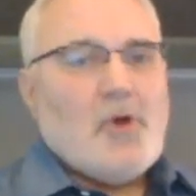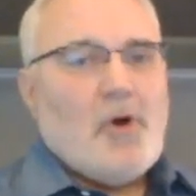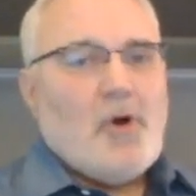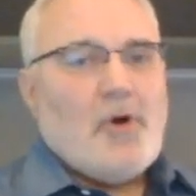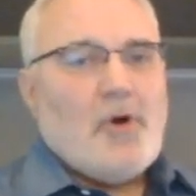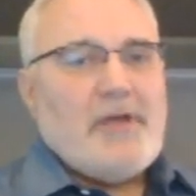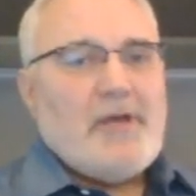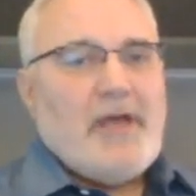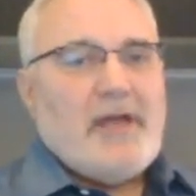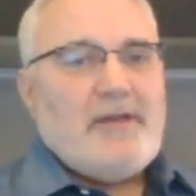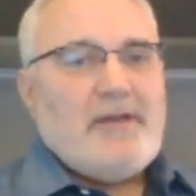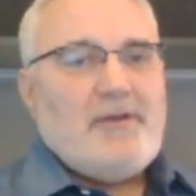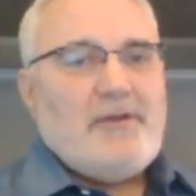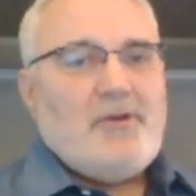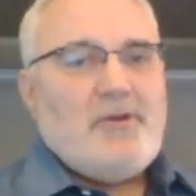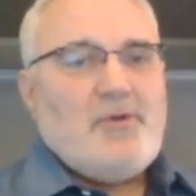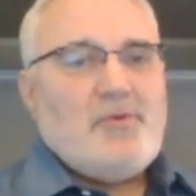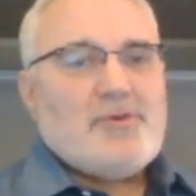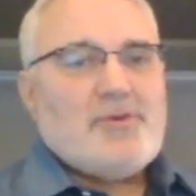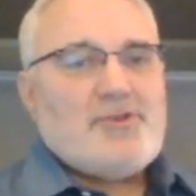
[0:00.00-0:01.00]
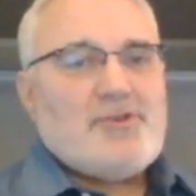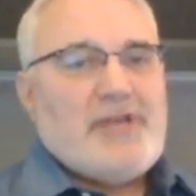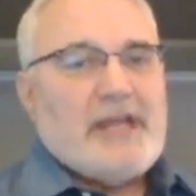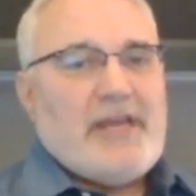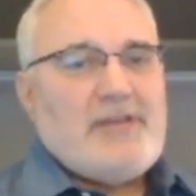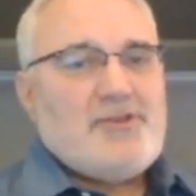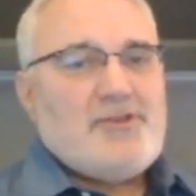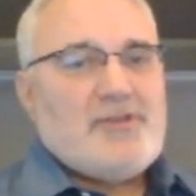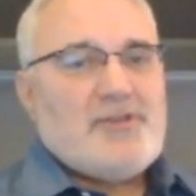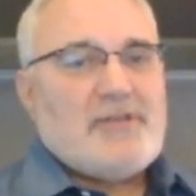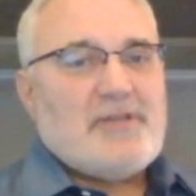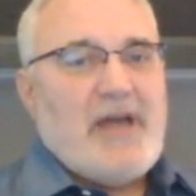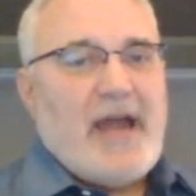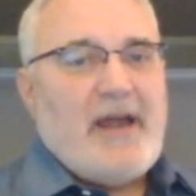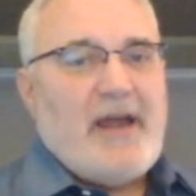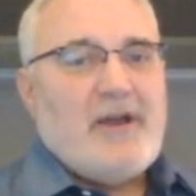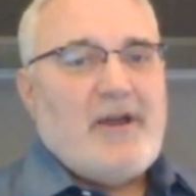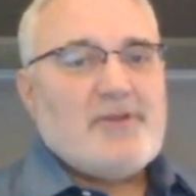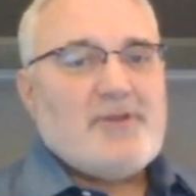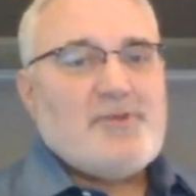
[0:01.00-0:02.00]
All you had to do was change the
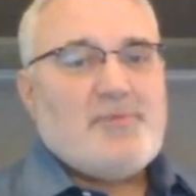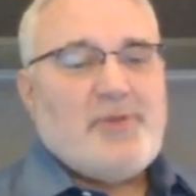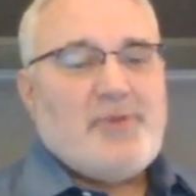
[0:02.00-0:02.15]
tires,